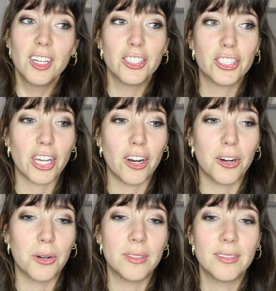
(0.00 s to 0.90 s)

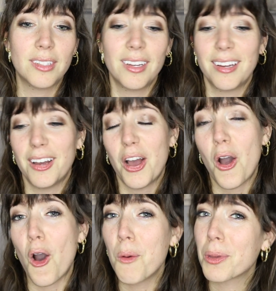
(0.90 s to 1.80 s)
So
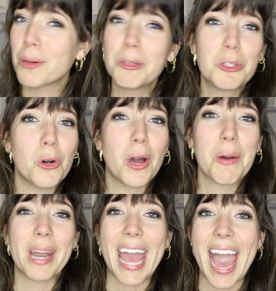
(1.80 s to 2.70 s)
hope you enjoy
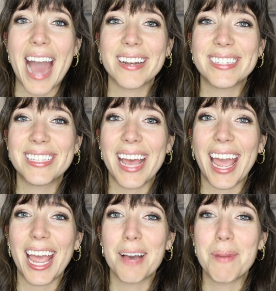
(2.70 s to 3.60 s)
what I had to
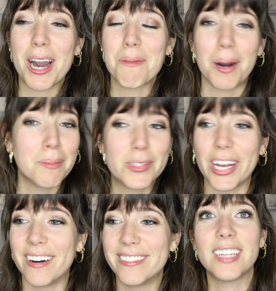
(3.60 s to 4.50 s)
say about
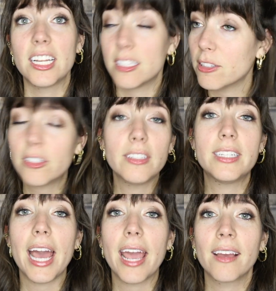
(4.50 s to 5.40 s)
Bombshell. And still to this
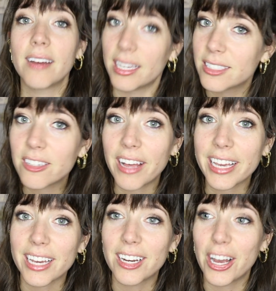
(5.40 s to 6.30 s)
day, I still
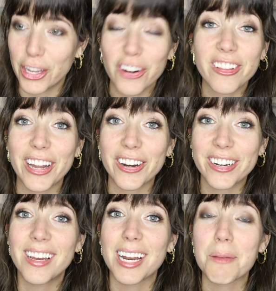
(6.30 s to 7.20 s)
like it a year later.
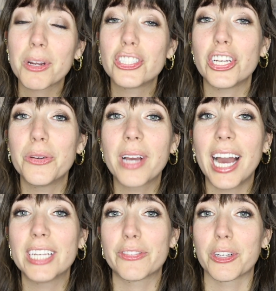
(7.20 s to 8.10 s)
And I appreciate you
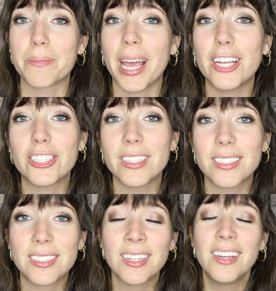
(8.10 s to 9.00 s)
guys for your
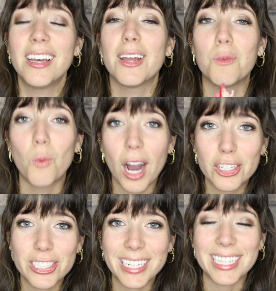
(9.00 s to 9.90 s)
patience and
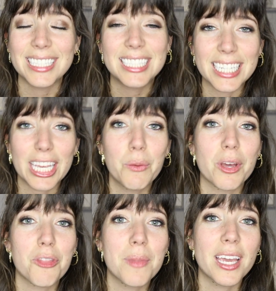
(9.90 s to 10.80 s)
watching and sticking
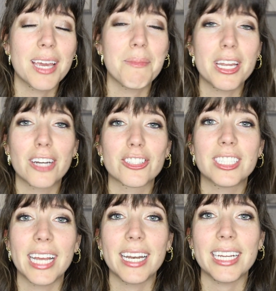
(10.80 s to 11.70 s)
with me and being
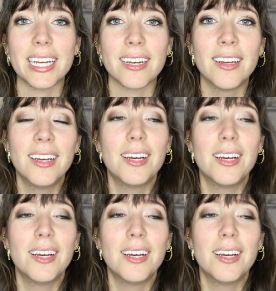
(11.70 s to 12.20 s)
understanding.